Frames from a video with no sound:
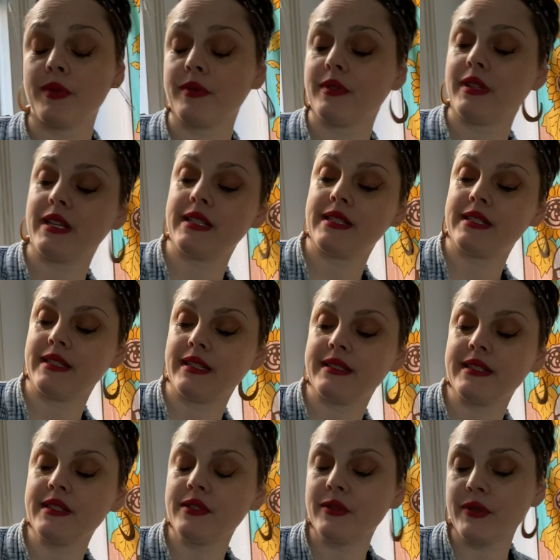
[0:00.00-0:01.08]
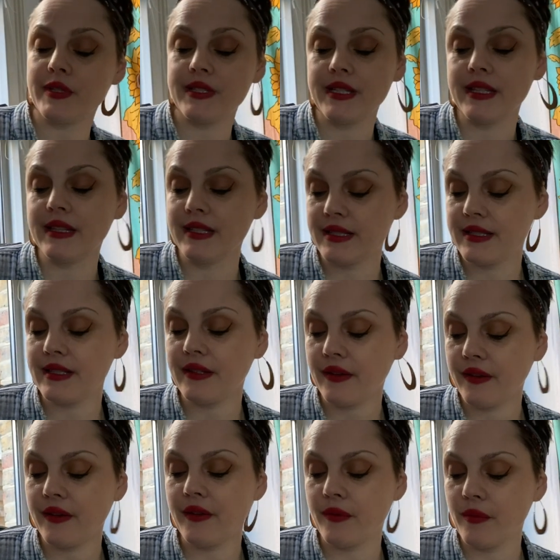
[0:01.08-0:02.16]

That's that's interesting. This uh,